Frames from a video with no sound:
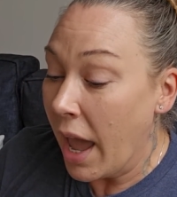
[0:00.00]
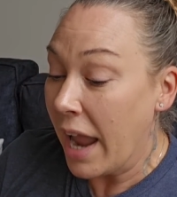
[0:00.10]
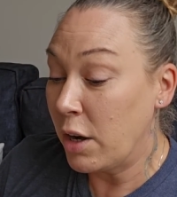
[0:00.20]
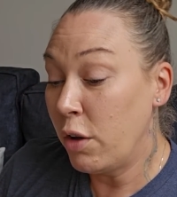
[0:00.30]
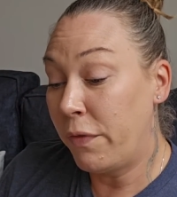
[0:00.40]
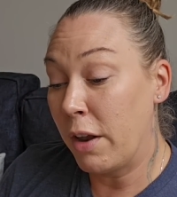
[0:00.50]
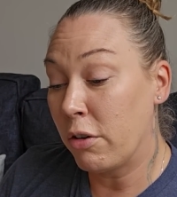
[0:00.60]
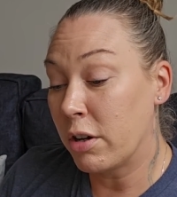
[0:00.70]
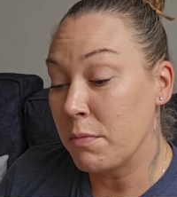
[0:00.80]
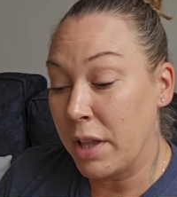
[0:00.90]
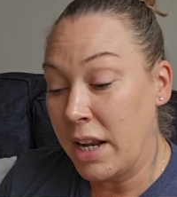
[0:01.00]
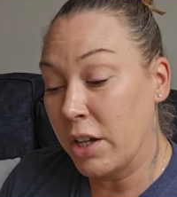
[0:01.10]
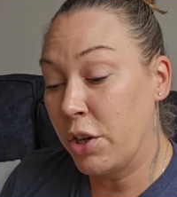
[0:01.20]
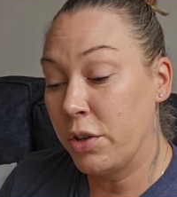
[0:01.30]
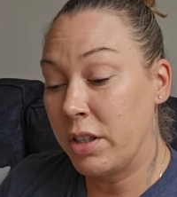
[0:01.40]
A new federal complaint
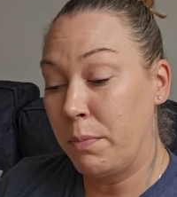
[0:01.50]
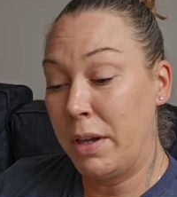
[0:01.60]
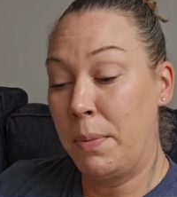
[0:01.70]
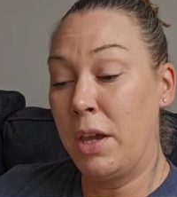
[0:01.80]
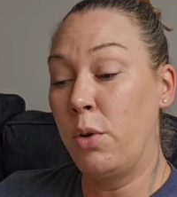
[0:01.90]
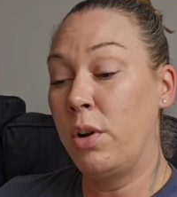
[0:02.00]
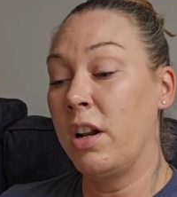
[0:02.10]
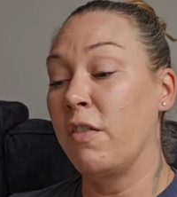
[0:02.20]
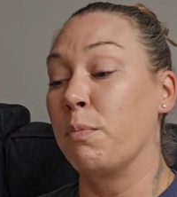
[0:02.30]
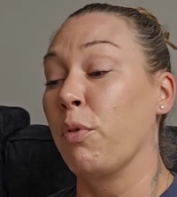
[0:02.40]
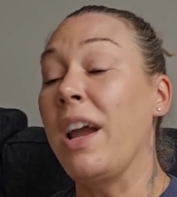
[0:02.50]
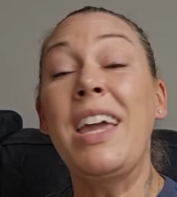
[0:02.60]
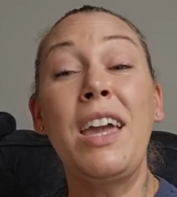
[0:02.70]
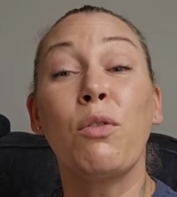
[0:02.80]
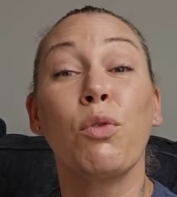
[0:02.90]
accused the BP unit of
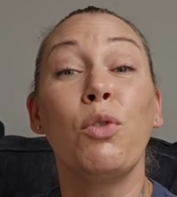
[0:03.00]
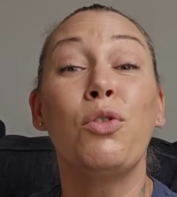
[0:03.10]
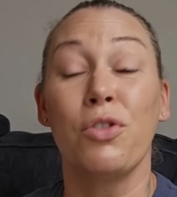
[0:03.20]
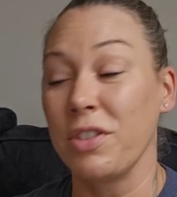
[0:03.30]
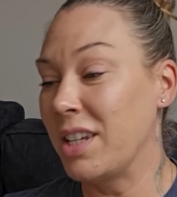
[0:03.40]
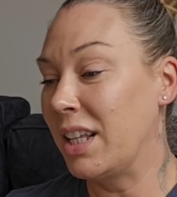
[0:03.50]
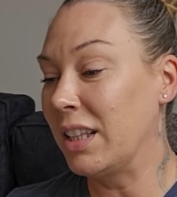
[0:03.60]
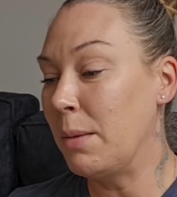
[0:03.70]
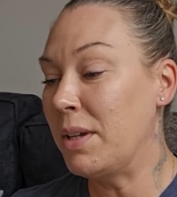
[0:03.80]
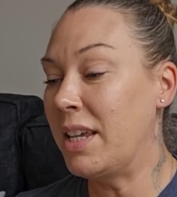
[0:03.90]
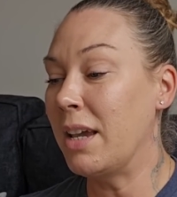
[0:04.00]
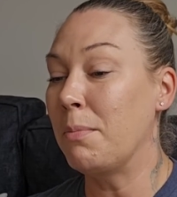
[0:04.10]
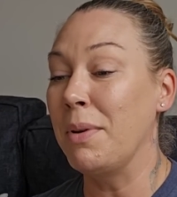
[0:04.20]
breaking rules limiting